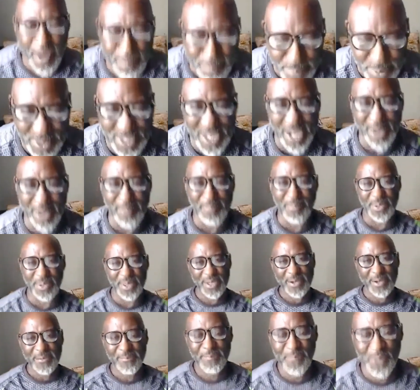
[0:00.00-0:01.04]
Dhabi, mu
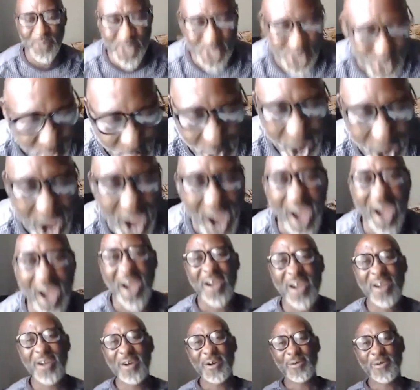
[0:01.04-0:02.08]
Doha,
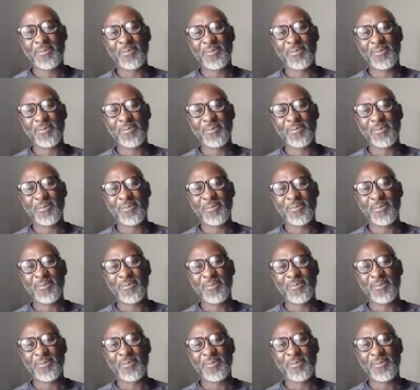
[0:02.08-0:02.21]
mu